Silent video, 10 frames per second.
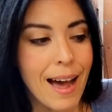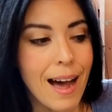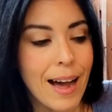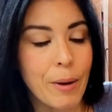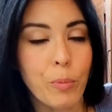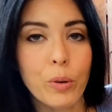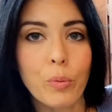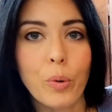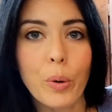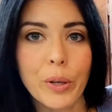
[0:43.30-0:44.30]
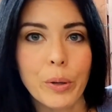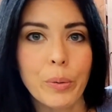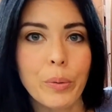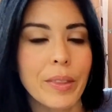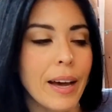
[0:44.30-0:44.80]
I will warn
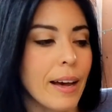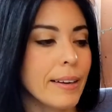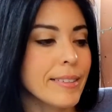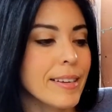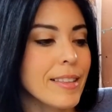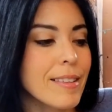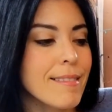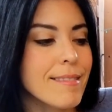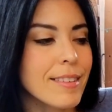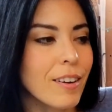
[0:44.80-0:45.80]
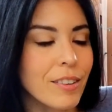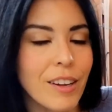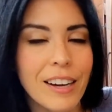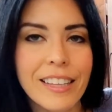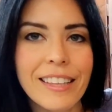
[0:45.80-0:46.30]
you that a
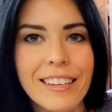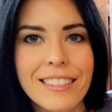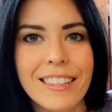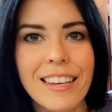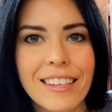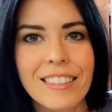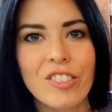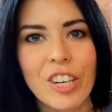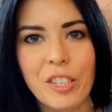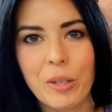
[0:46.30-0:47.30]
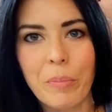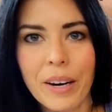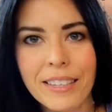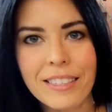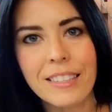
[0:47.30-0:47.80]
lot of these things change in
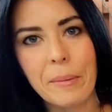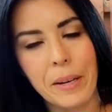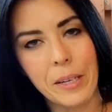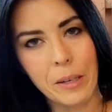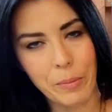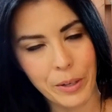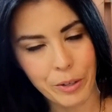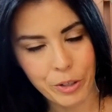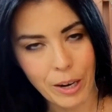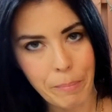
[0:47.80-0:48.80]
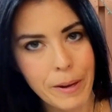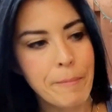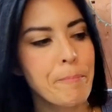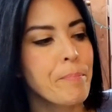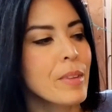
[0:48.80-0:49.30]
prices depending where you're shopping.
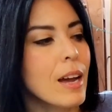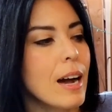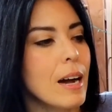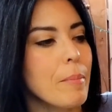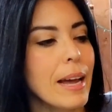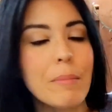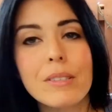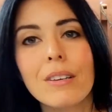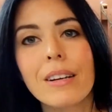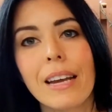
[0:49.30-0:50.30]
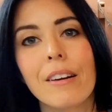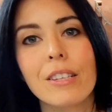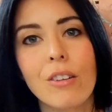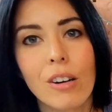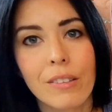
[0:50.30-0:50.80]
Amazon carries
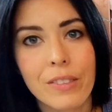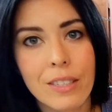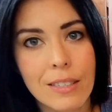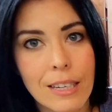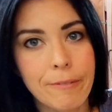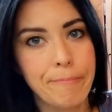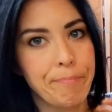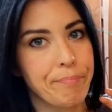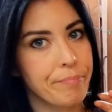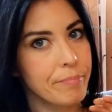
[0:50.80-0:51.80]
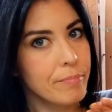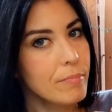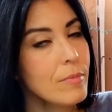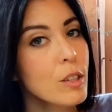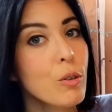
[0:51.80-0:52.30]
all of this stuff.
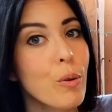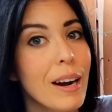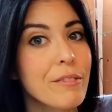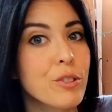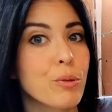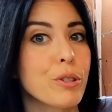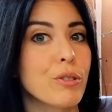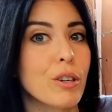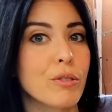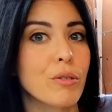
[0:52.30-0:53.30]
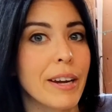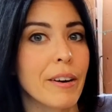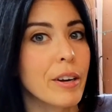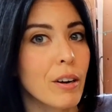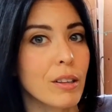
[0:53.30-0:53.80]
Craft stores also
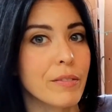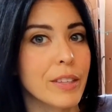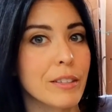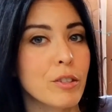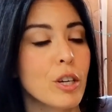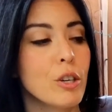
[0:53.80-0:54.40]
carry all of this.